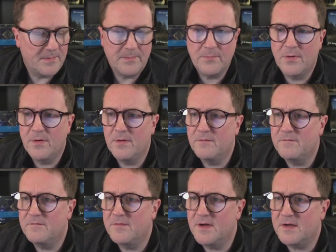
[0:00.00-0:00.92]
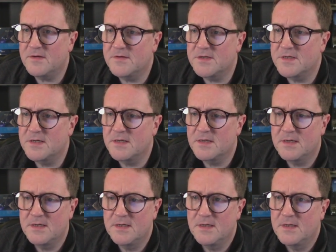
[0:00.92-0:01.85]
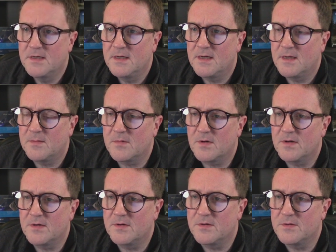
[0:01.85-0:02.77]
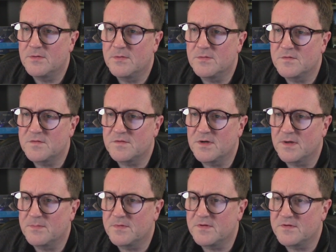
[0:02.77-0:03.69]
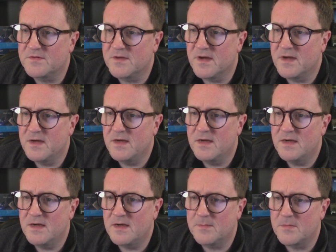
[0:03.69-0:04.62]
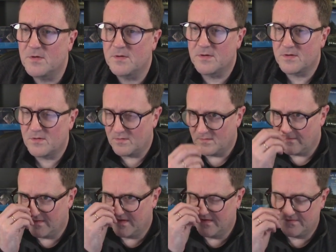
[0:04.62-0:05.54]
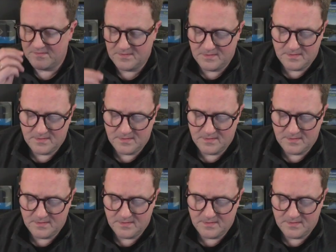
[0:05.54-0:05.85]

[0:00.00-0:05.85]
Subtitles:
Perfect. I'm gonna do stop designing. I'm gonna call this